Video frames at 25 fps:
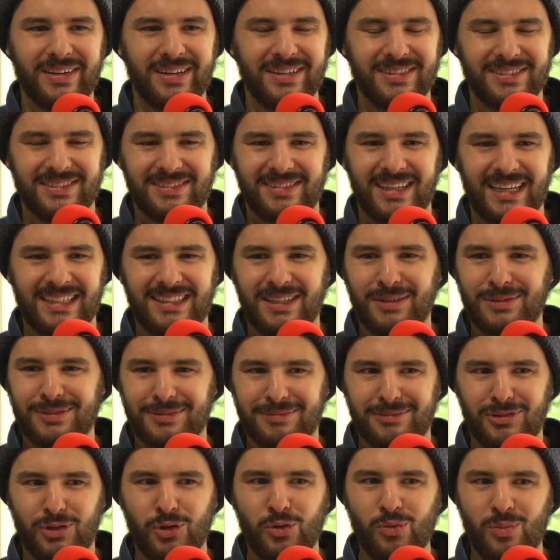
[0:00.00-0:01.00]
I was like there was
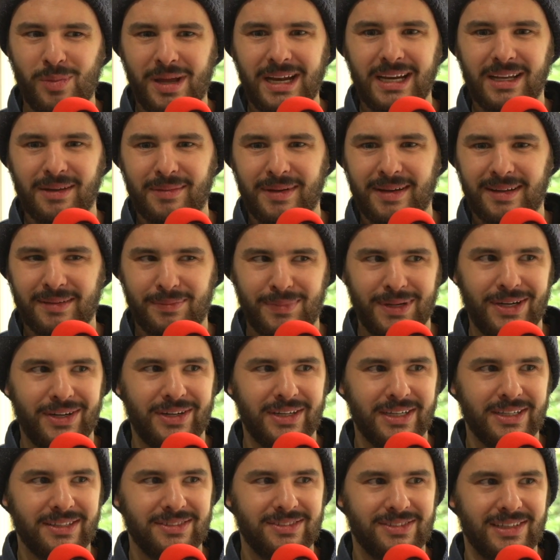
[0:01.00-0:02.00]
too many about
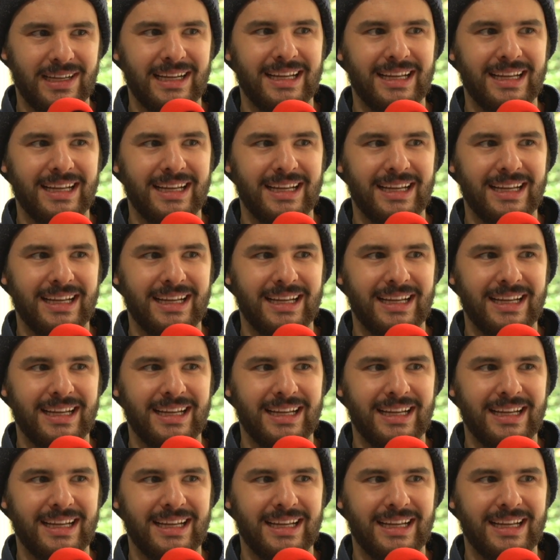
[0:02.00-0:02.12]
periods.